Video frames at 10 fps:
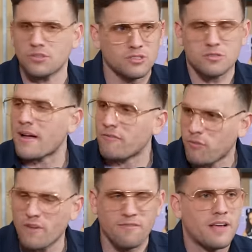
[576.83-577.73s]
This was about
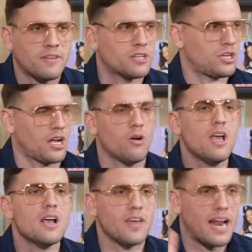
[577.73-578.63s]
four or five years ago
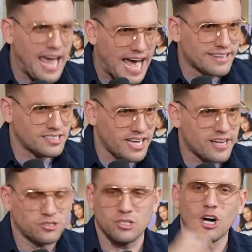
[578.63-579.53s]
that I had to say
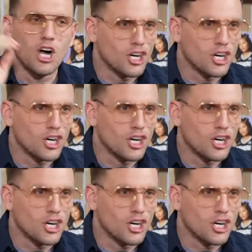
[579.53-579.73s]
yes to.